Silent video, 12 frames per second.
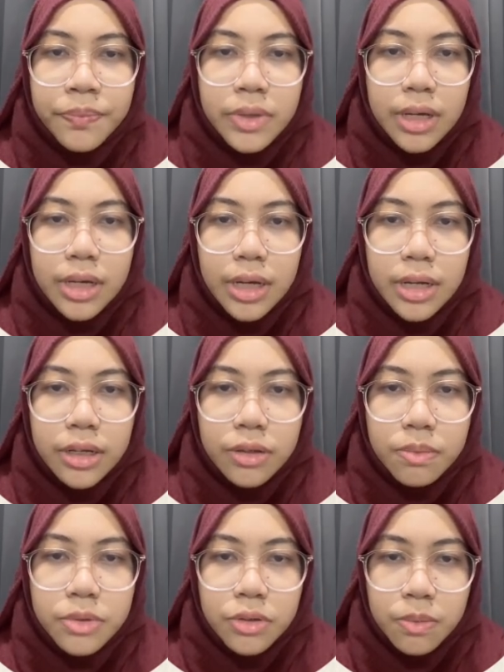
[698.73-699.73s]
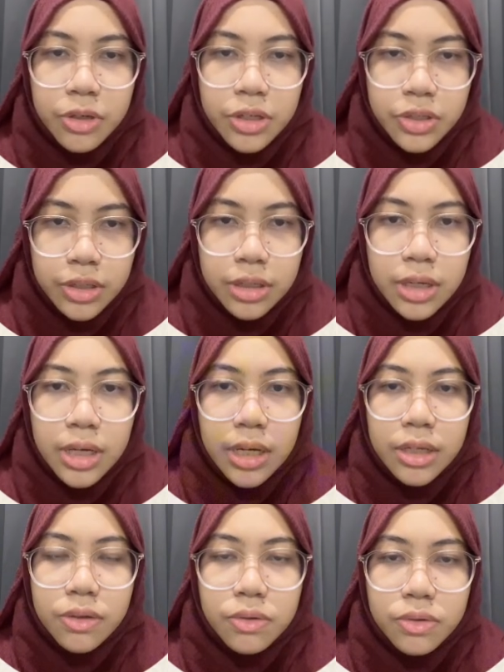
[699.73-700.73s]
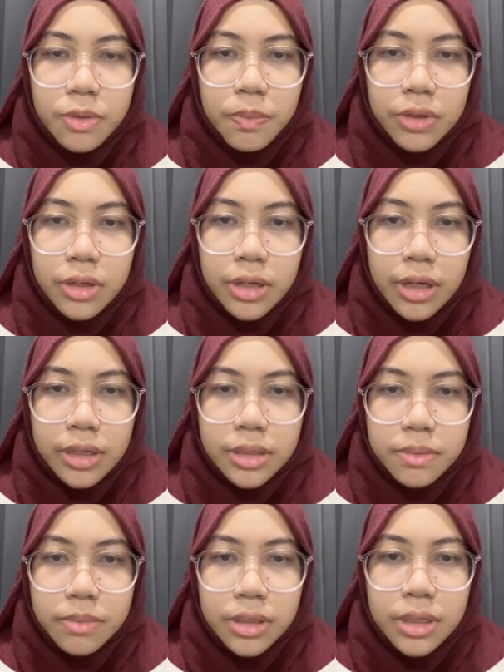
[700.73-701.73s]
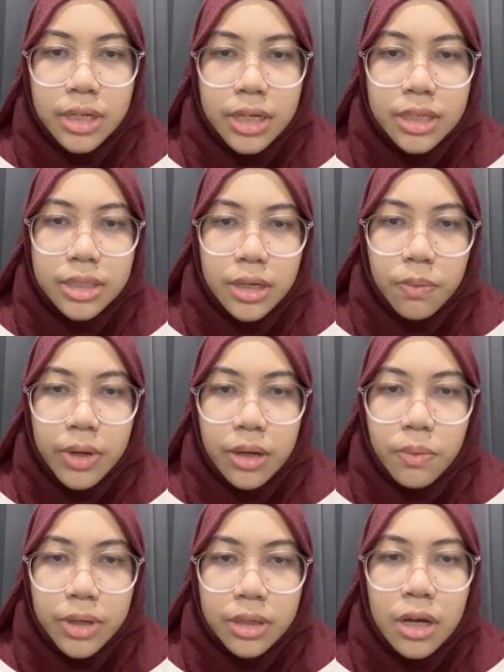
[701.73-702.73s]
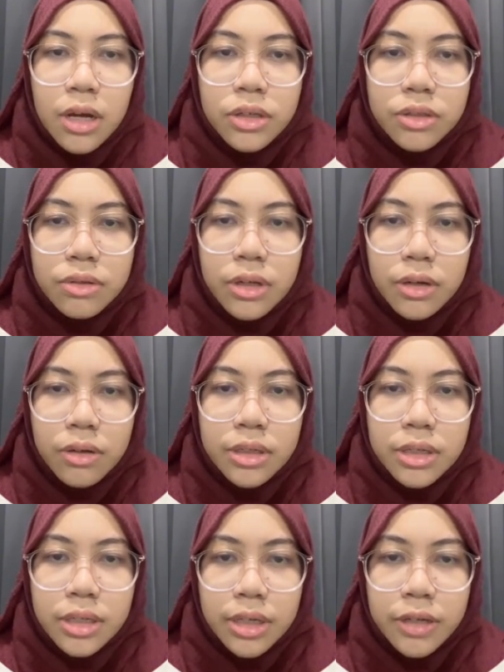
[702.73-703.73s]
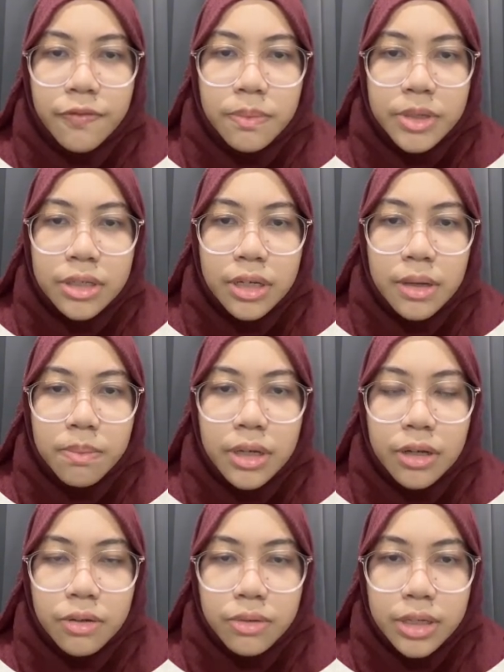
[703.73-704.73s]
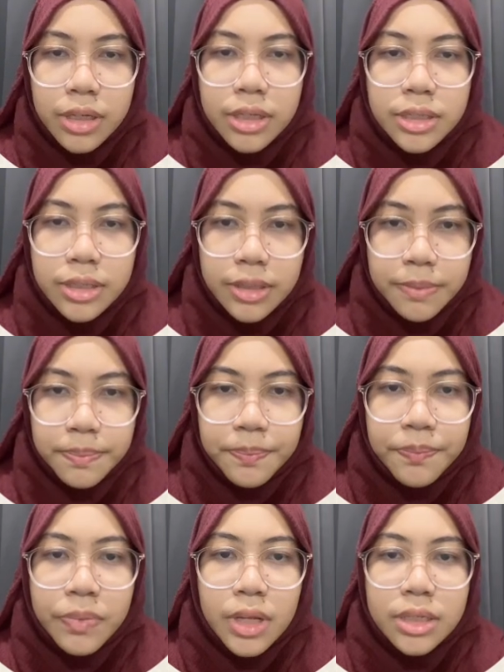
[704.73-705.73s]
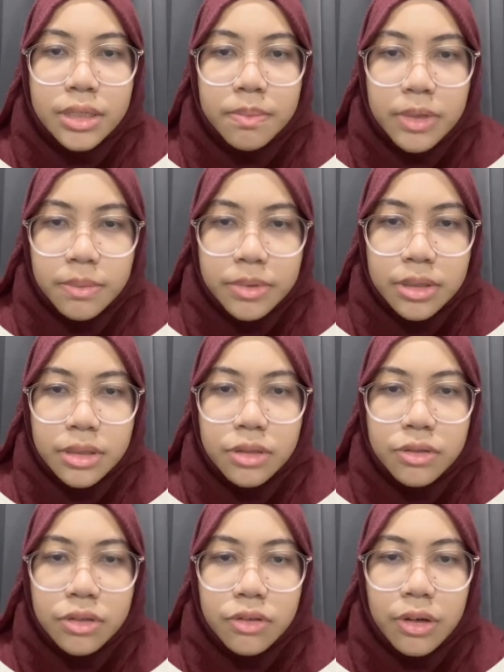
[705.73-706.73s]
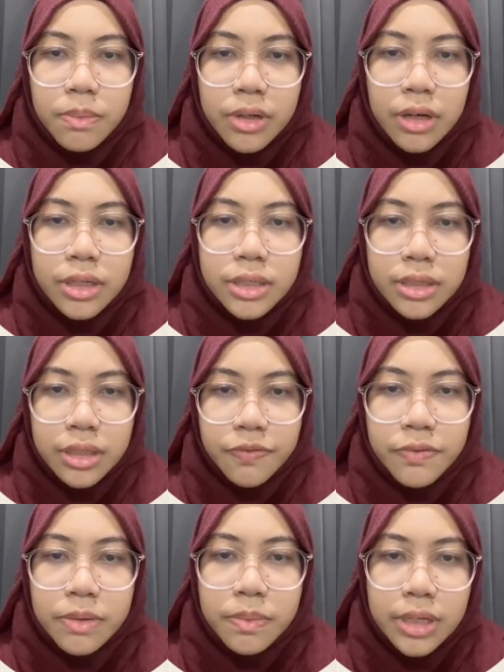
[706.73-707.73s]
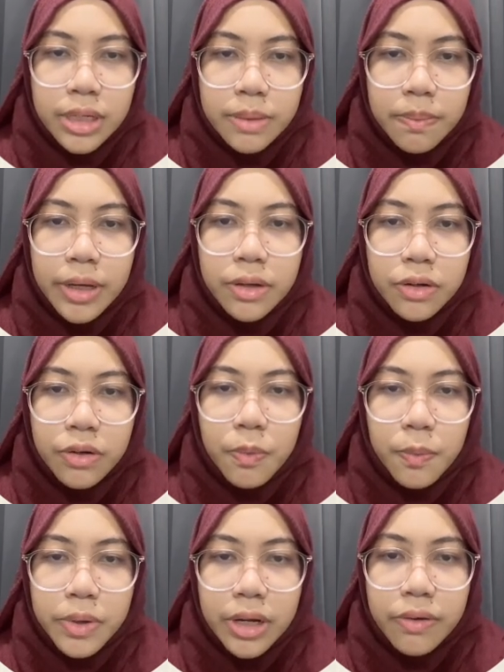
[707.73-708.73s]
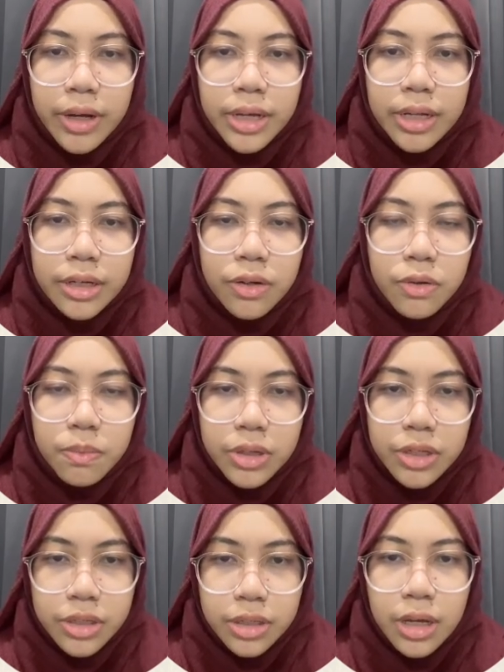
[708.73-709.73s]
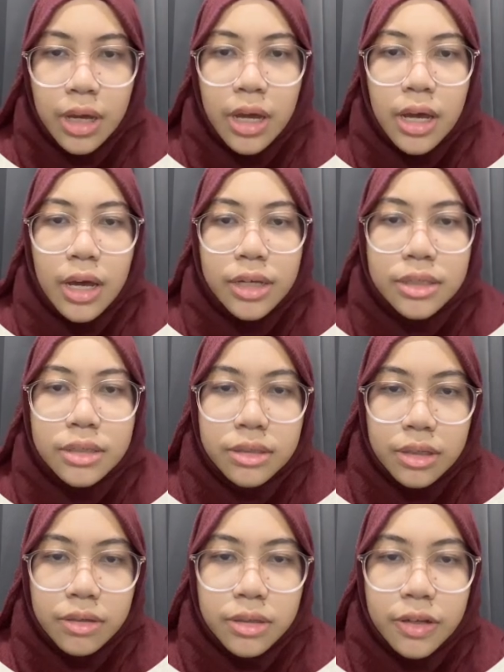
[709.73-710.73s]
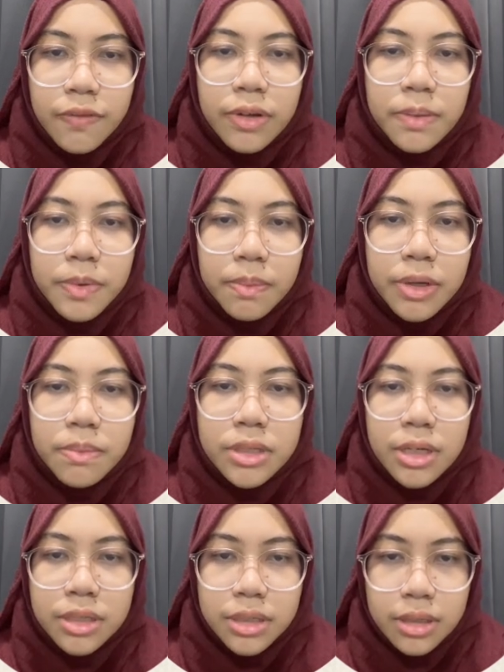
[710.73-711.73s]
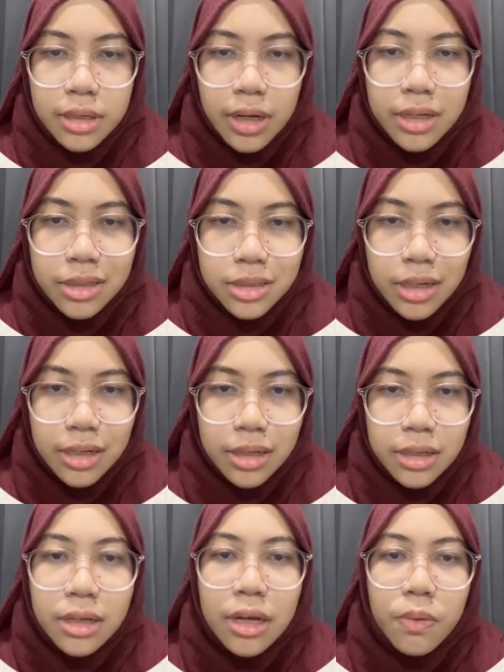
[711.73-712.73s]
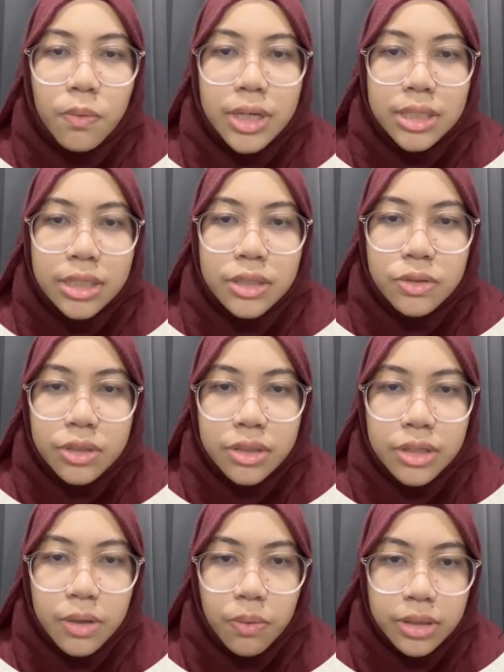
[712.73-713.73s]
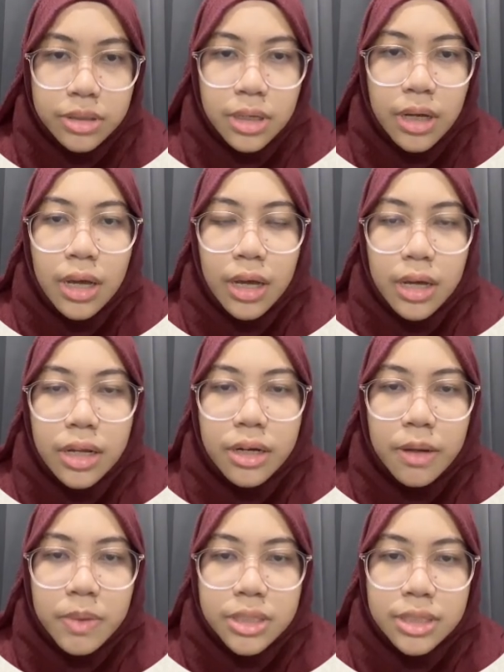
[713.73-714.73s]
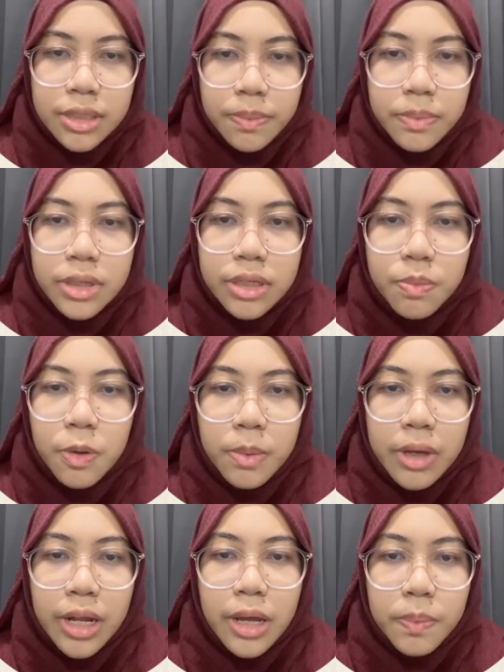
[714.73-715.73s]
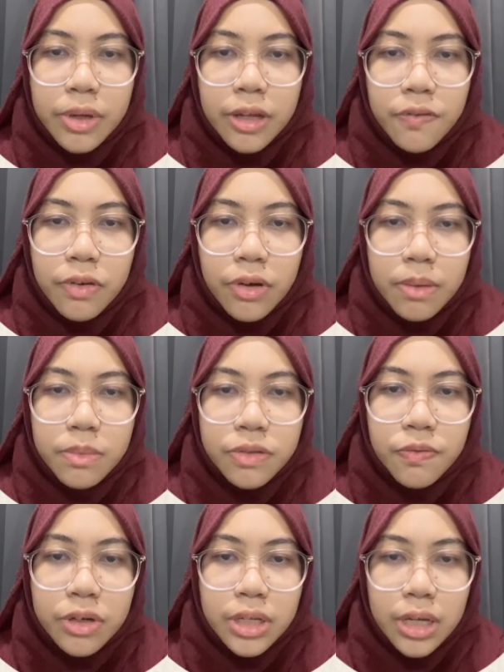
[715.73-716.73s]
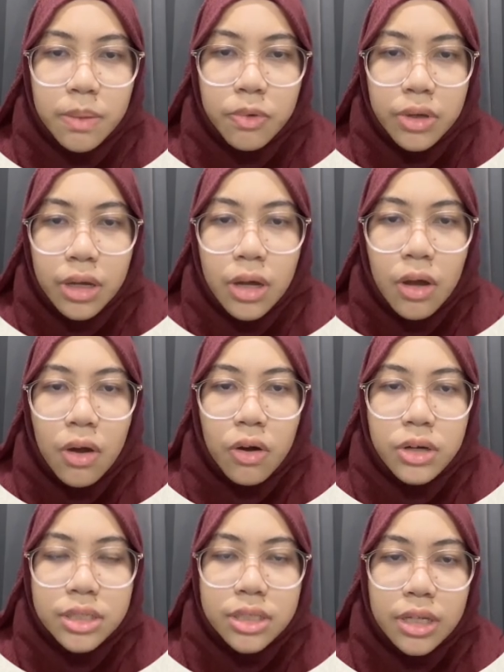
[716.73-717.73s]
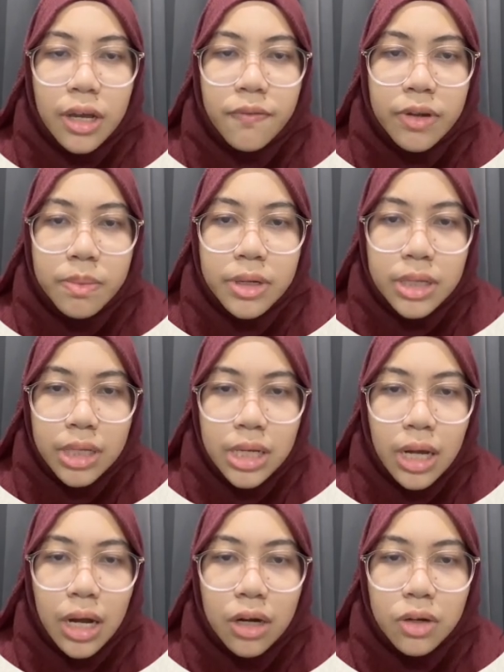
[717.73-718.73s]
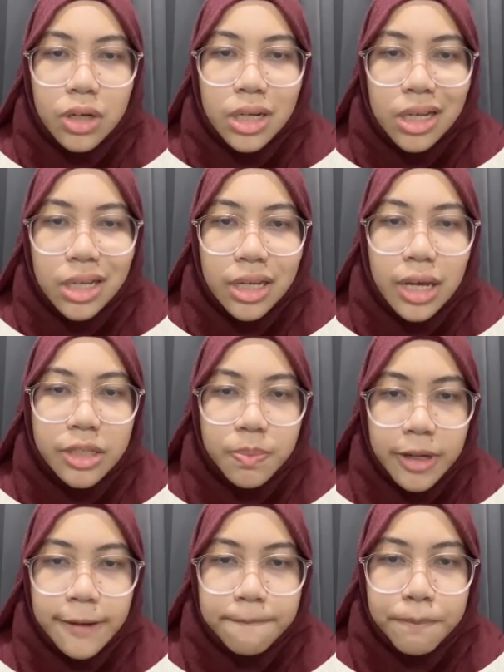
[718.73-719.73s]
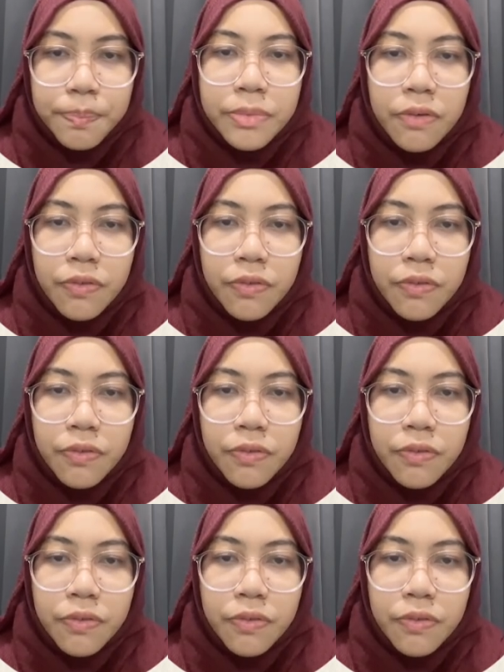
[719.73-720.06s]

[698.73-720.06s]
it can lead to miscommunication. It is also important that customer clearly state what they want so that all the detailed information can be included in the system. Sometimes, the user requirements are discussed verbally but not properly right in the documentation. As a result, developer may misunderstand what the user really wants. In the Redbus system, this problem can happen if requirements for ticket booking or seat availability are not clearly explained. For